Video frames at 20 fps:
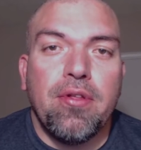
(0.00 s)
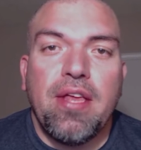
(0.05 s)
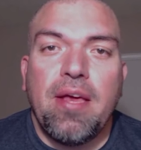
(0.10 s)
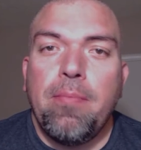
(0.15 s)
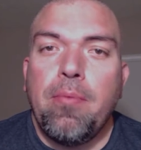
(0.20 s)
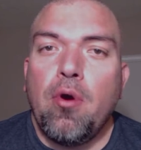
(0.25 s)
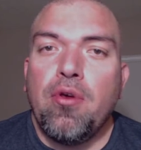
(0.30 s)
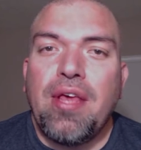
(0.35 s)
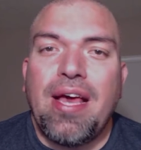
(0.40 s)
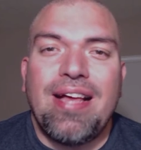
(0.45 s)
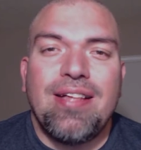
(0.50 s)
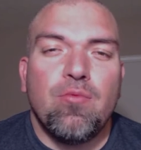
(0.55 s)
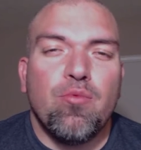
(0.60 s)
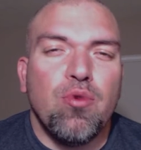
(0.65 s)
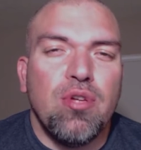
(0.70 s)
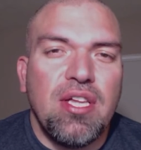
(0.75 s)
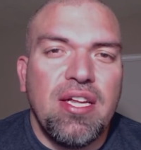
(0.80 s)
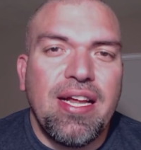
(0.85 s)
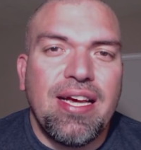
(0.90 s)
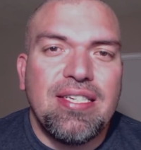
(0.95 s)
They both had
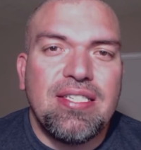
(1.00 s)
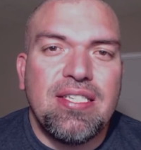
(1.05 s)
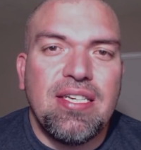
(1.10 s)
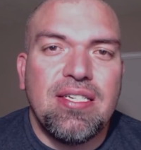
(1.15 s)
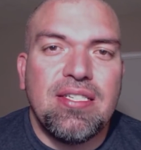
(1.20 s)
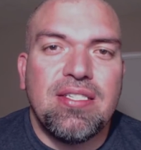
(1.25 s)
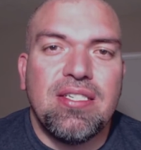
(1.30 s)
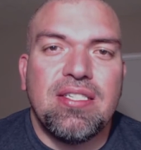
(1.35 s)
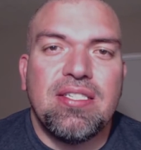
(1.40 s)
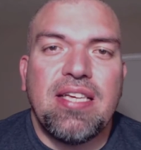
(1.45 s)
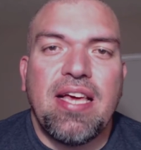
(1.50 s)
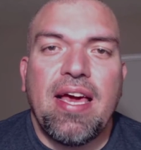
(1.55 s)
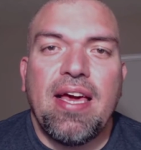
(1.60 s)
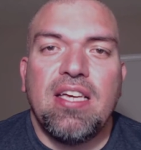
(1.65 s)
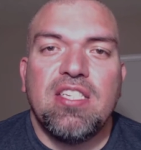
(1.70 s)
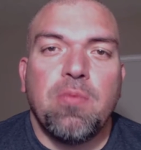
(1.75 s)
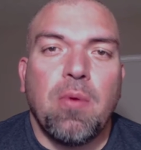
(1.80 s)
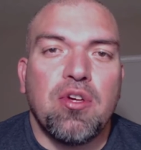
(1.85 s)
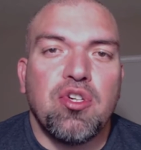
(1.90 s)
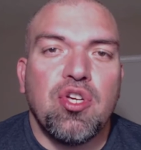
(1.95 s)
really nice things to
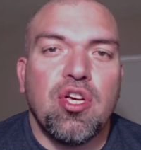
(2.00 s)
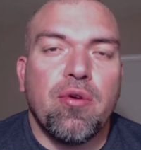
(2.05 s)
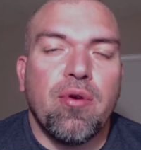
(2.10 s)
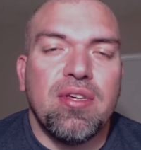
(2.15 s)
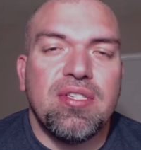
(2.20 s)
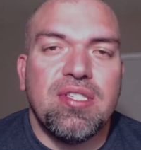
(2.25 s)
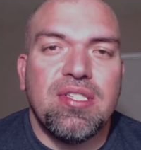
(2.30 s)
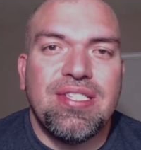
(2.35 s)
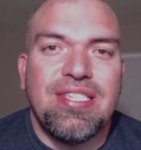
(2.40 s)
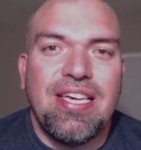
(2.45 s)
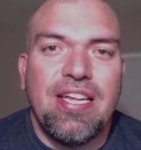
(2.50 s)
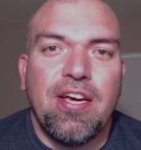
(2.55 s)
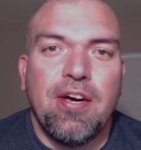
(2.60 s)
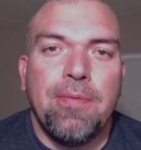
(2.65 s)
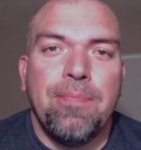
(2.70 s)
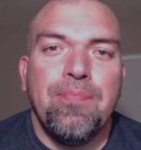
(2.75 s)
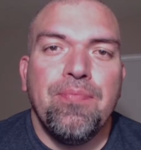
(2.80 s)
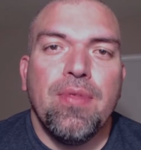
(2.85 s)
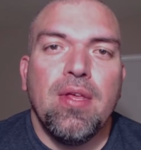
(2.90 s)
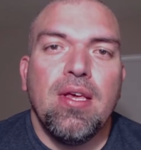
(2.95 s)
say, especially Chris
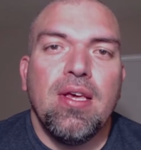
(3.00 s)
Aceto.